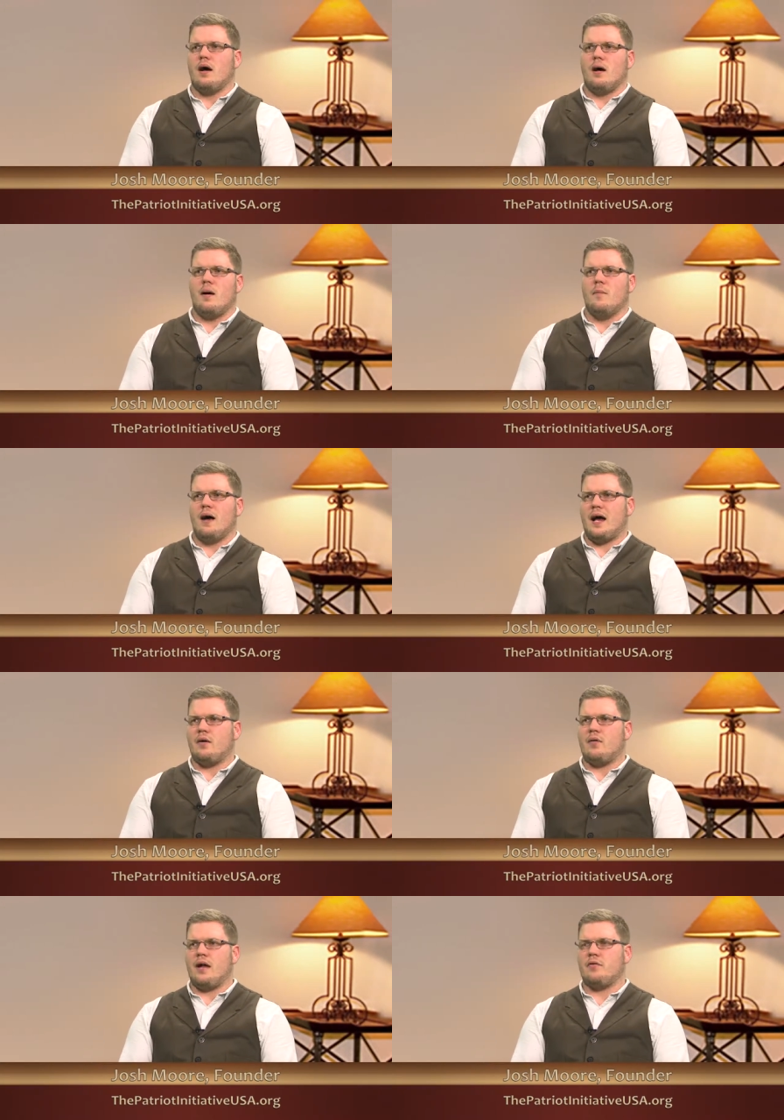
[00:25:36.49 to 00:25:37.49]
Um, I
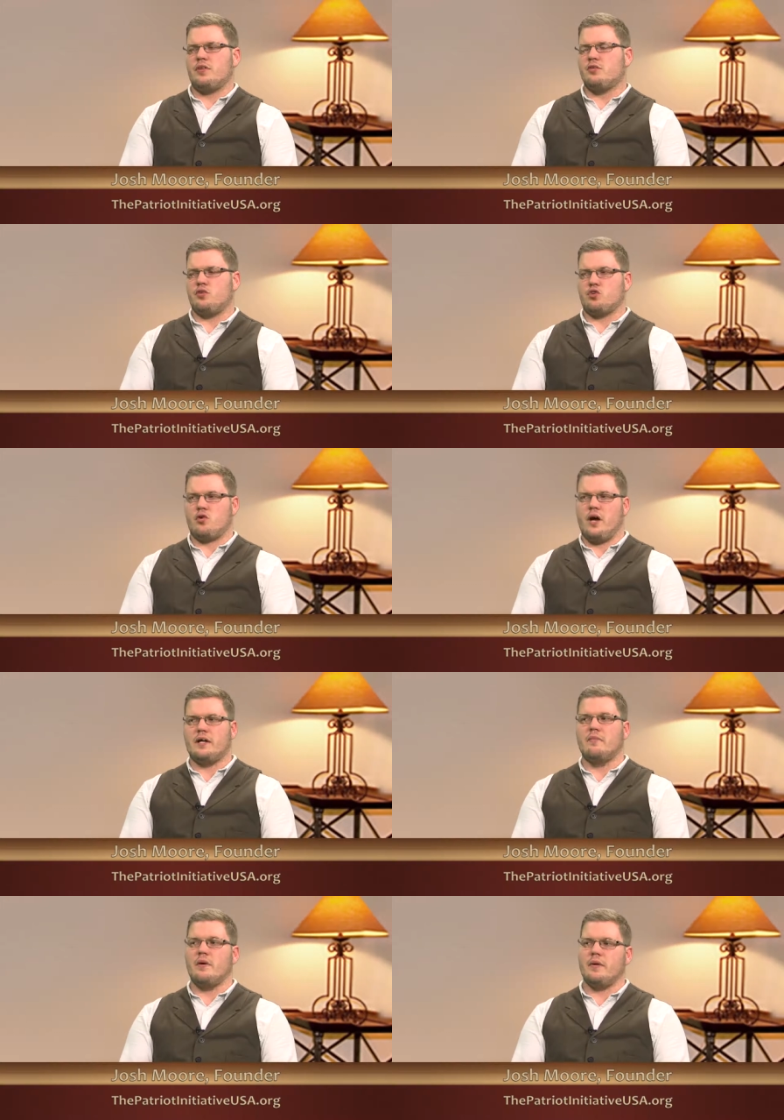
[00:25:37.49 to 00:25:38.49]
don't. I don't think they're
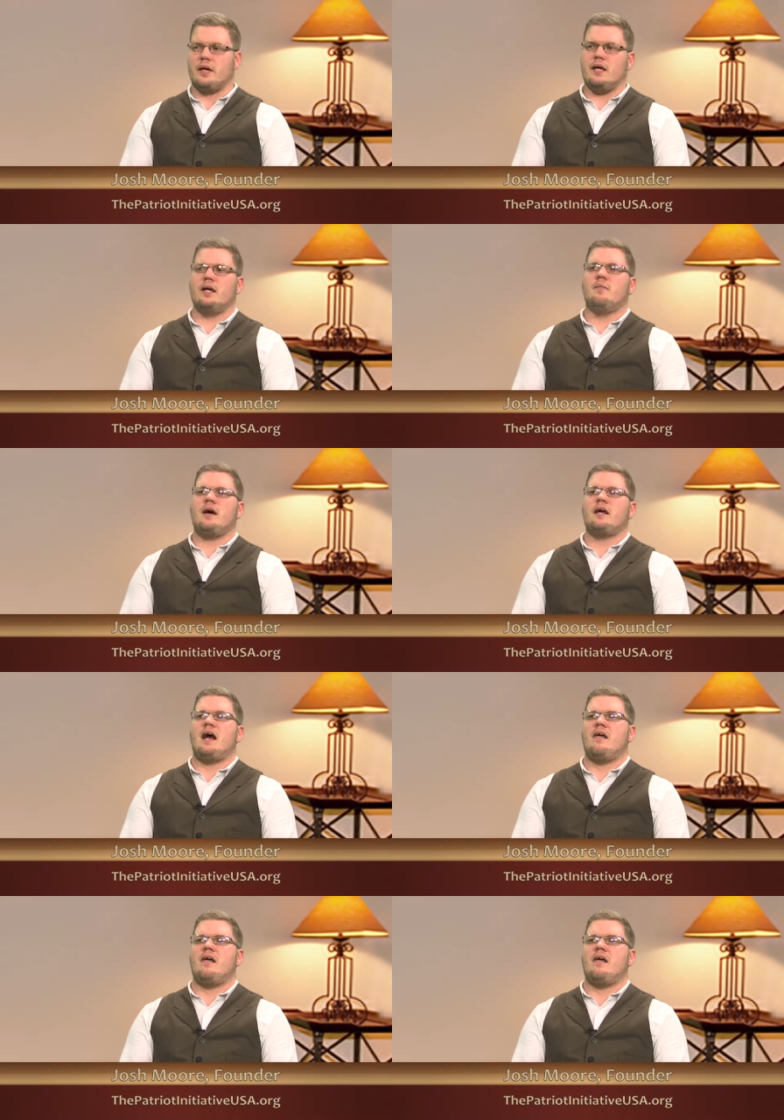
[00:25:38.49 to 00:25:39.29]
trying to mimic anybody.